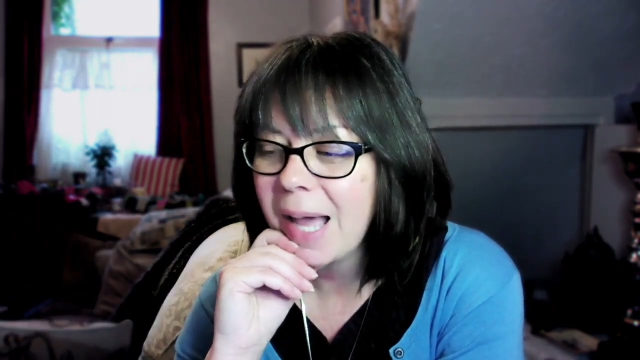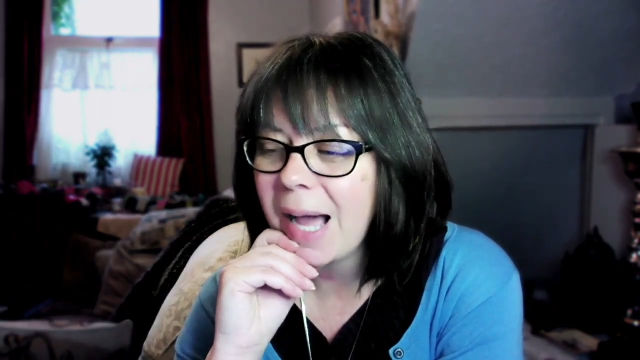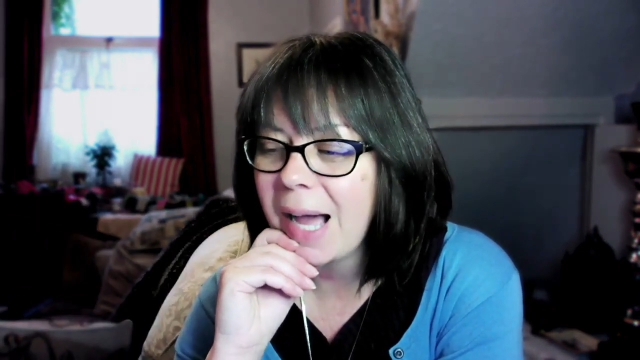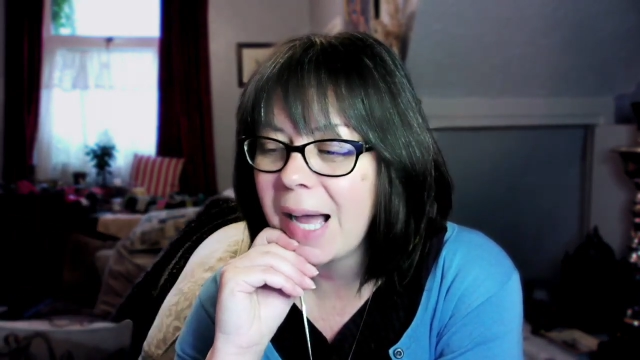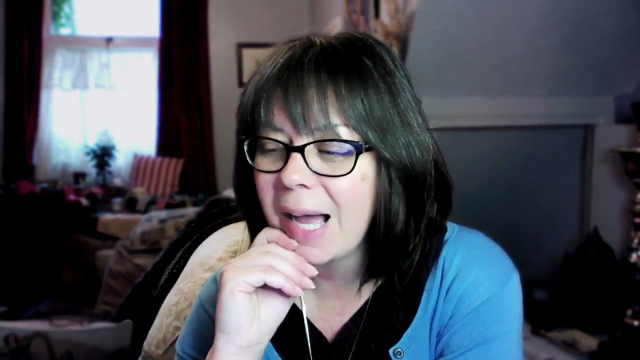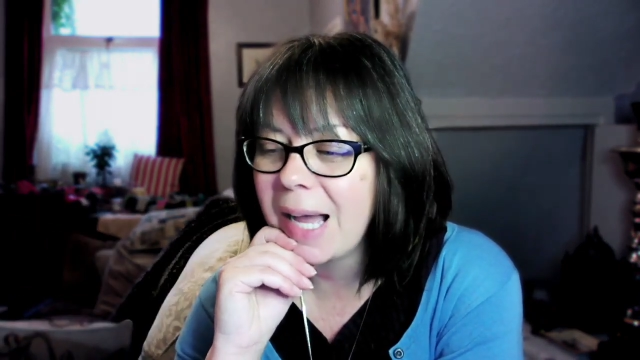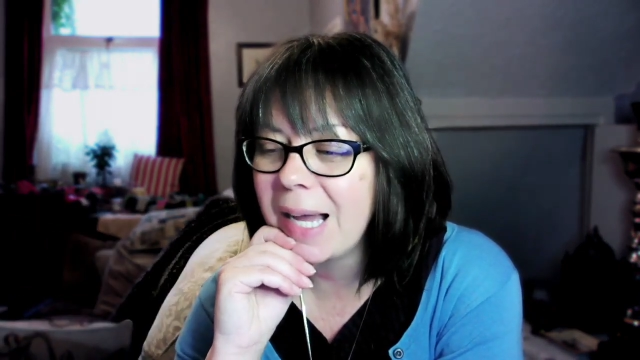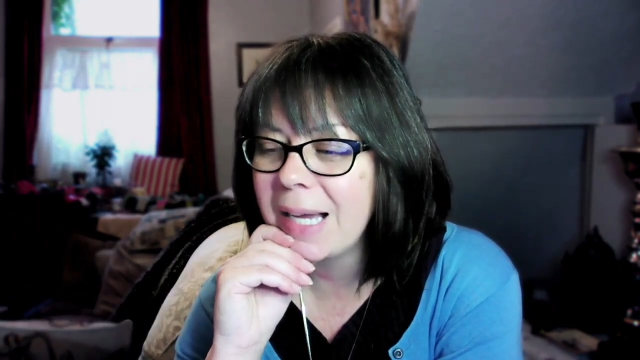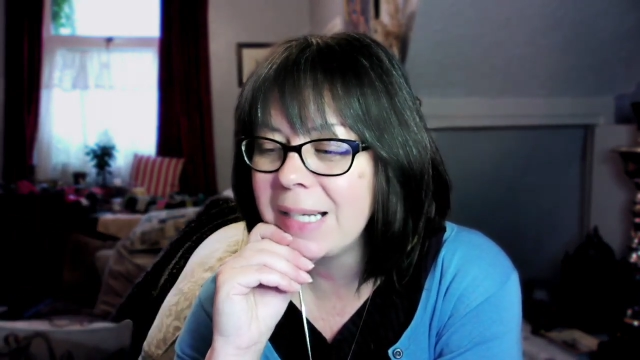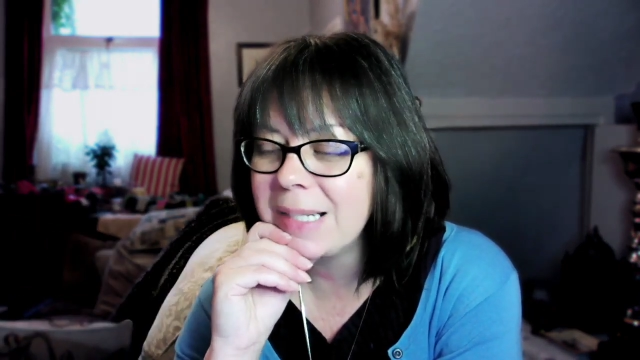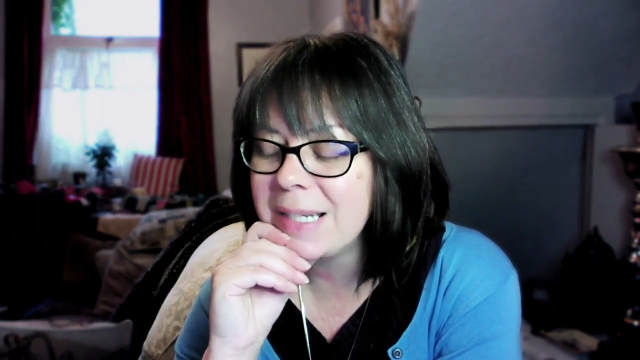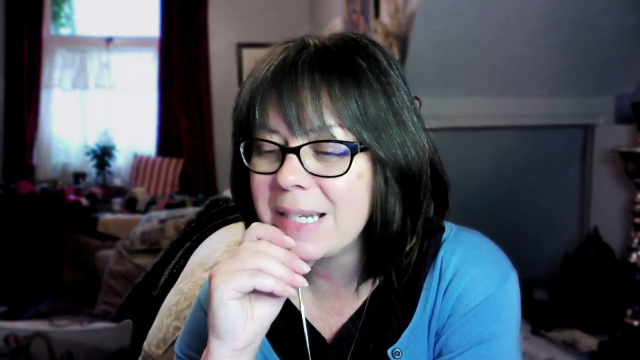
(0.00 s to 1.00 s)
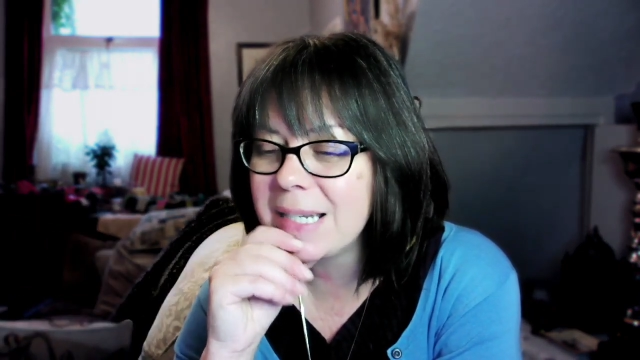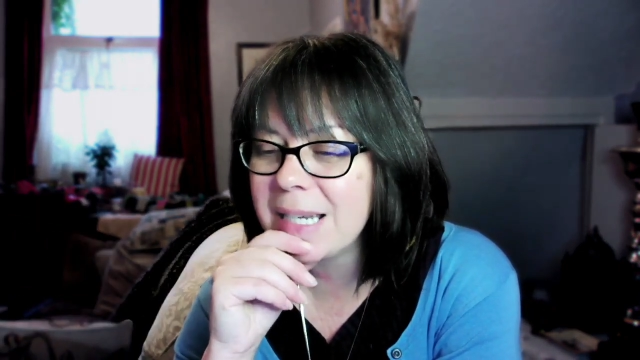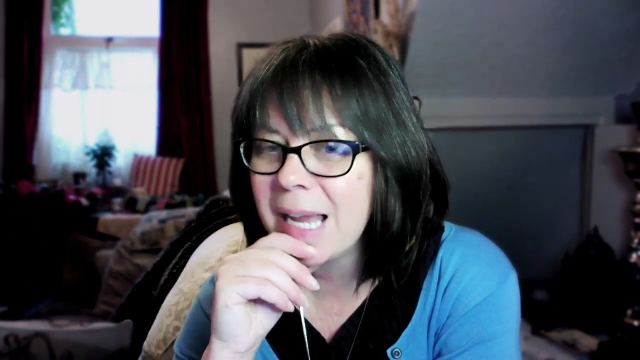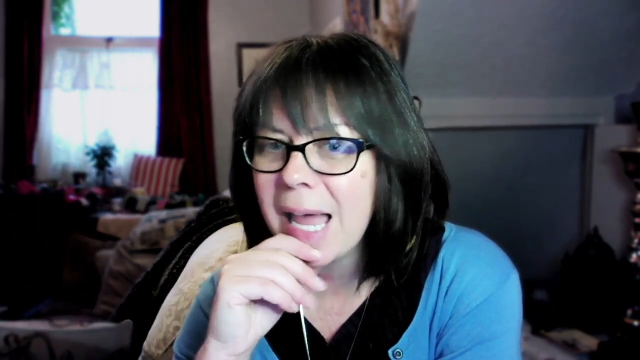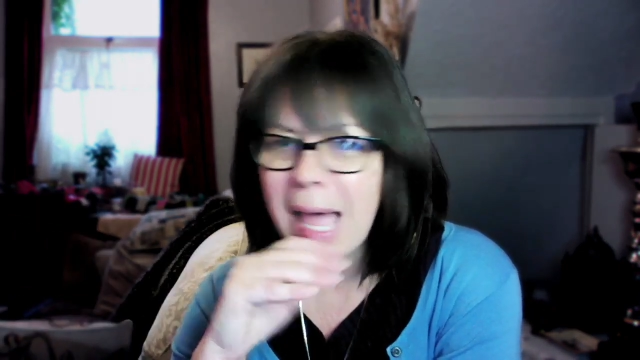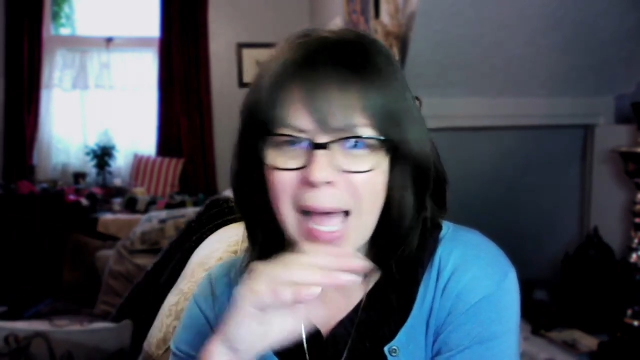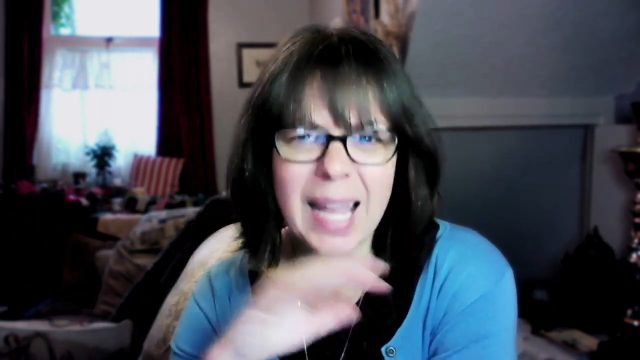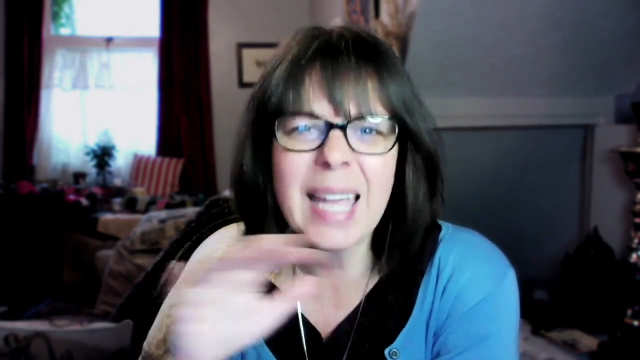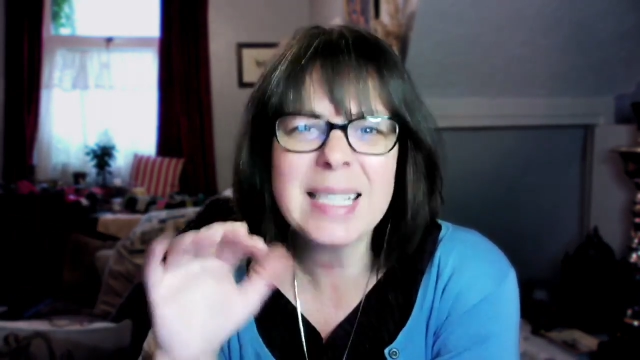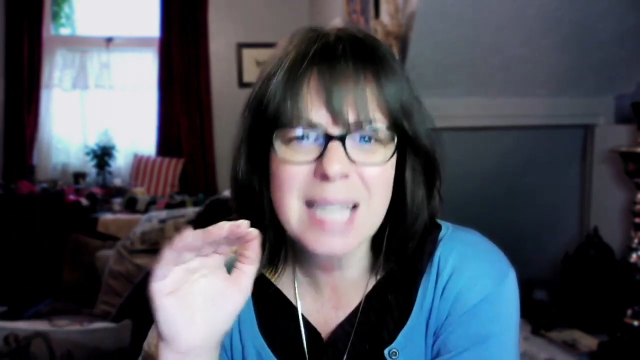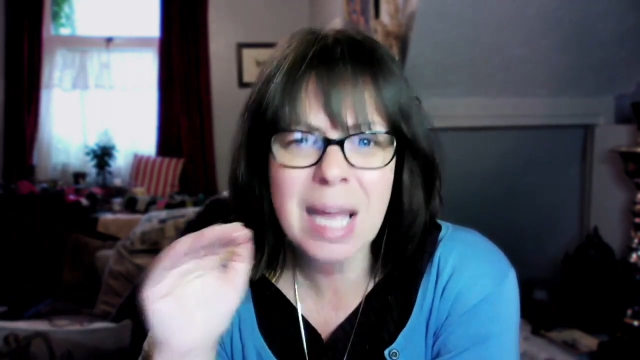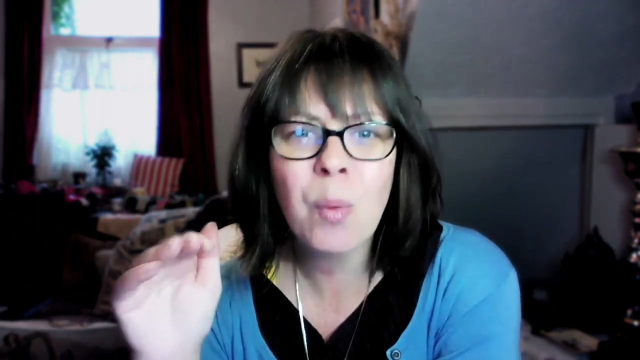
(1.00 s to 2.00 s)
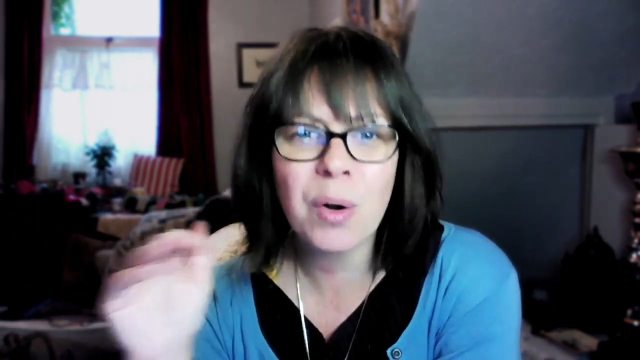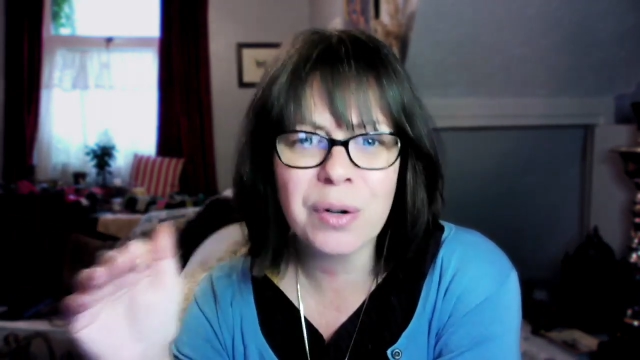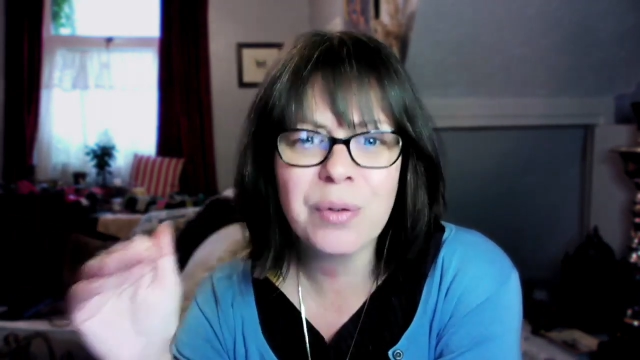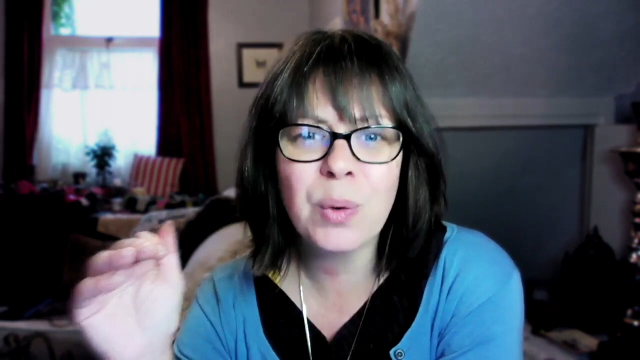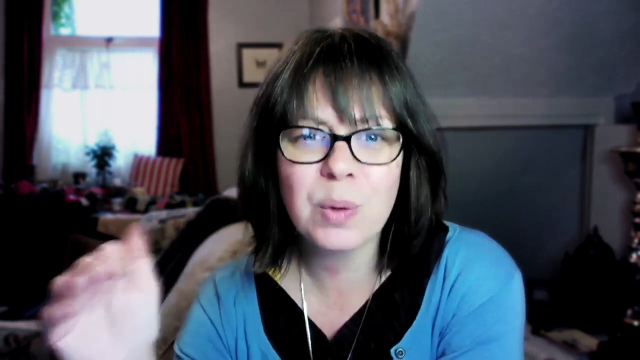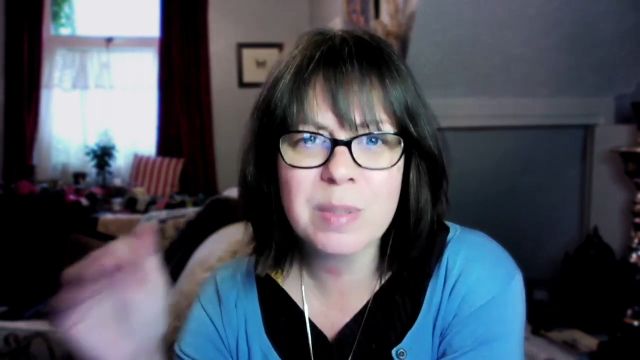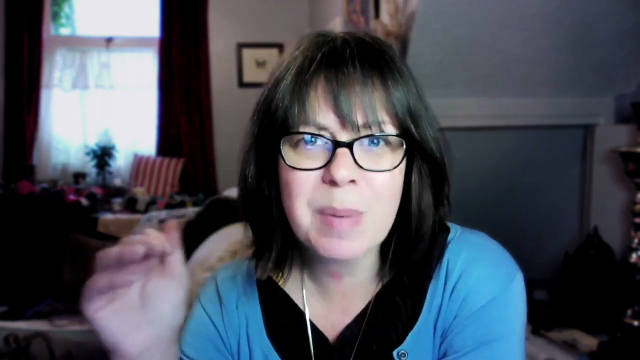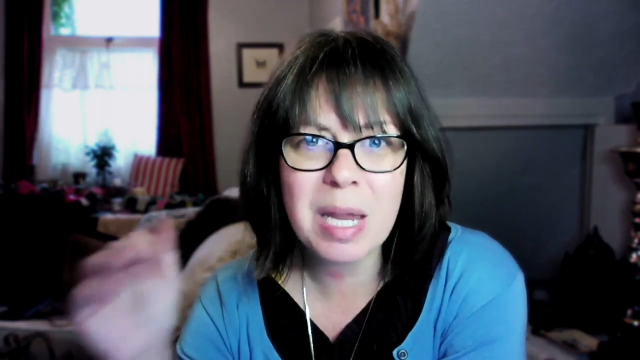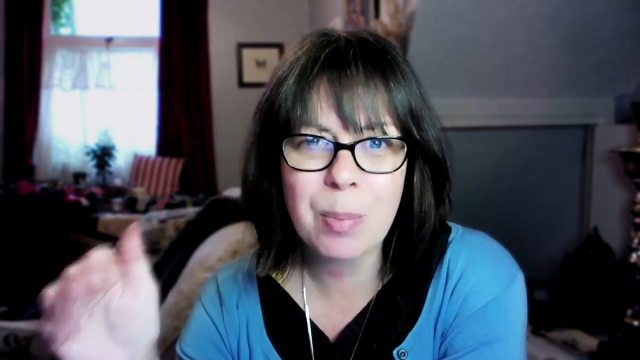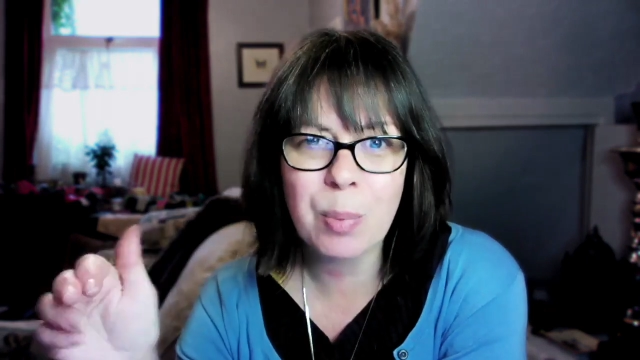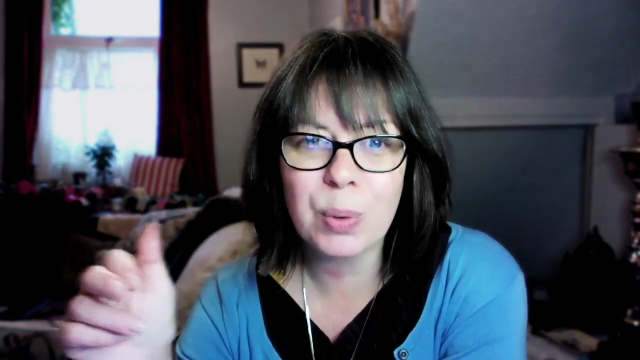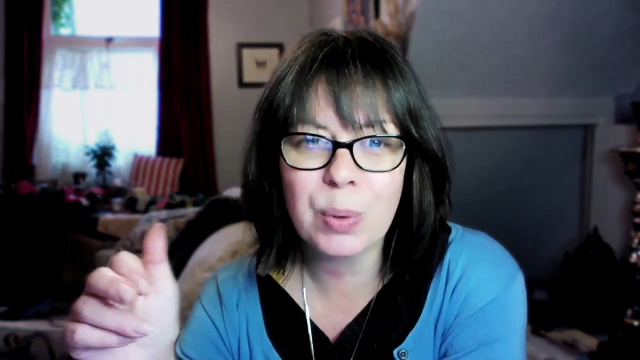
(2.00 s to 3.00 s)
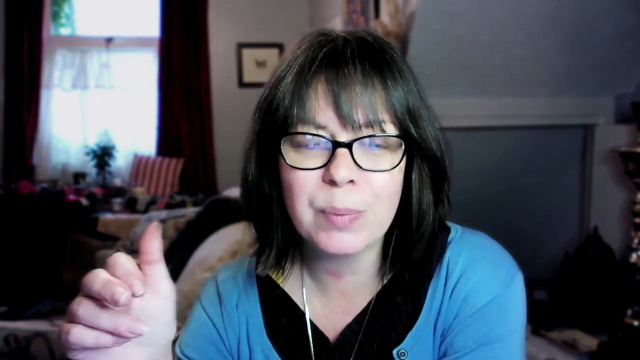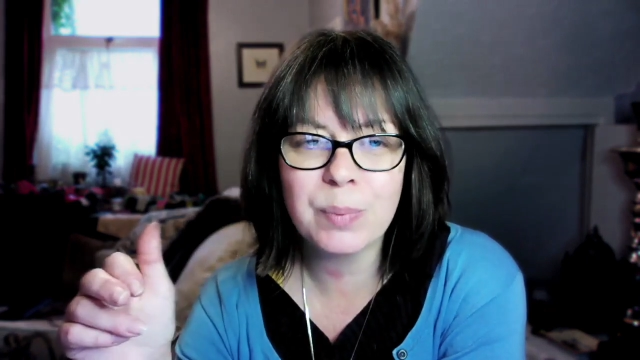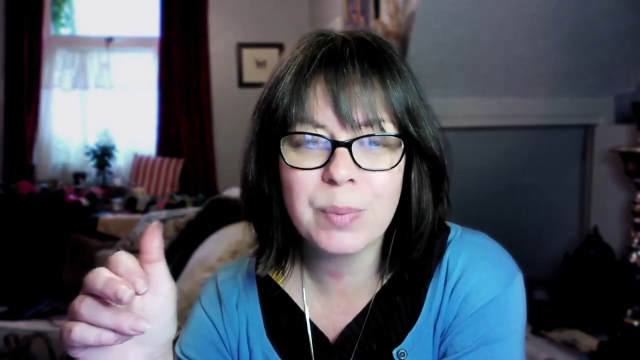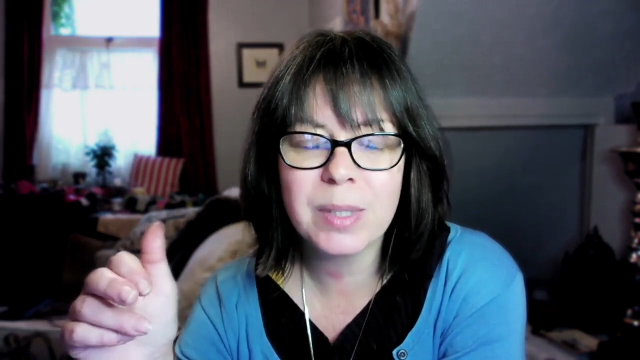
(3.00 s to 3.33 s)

And I guess I'm one of those people.